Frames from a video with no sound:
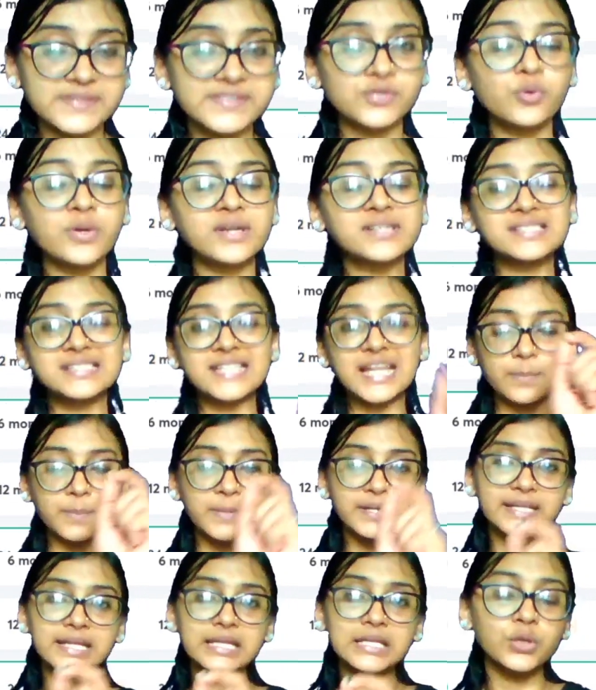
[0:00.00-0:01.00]
Students, let
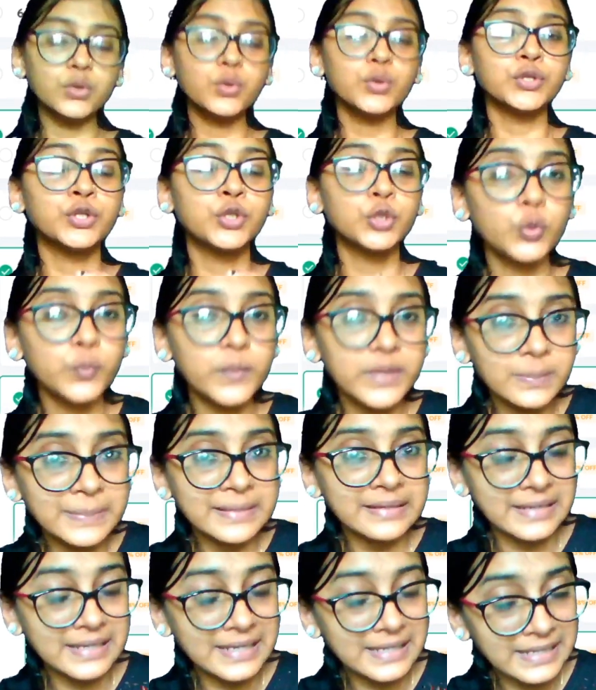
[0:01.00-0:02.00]
me tell you, you will be
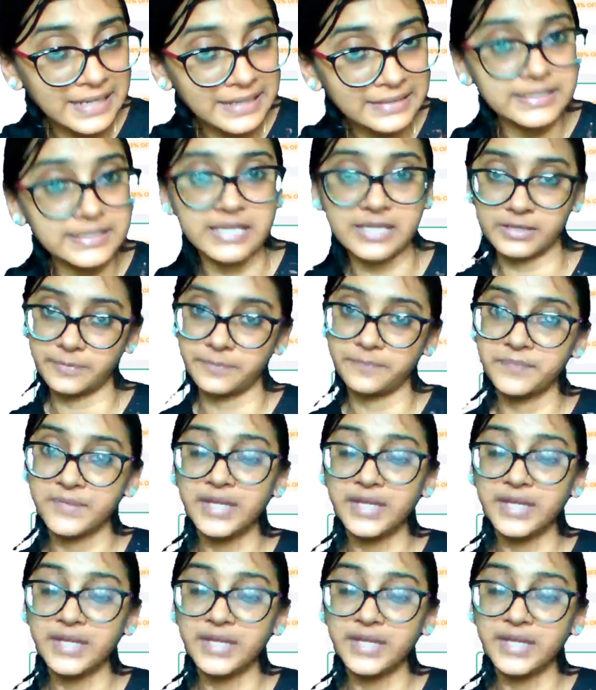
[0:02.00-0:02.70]
regretting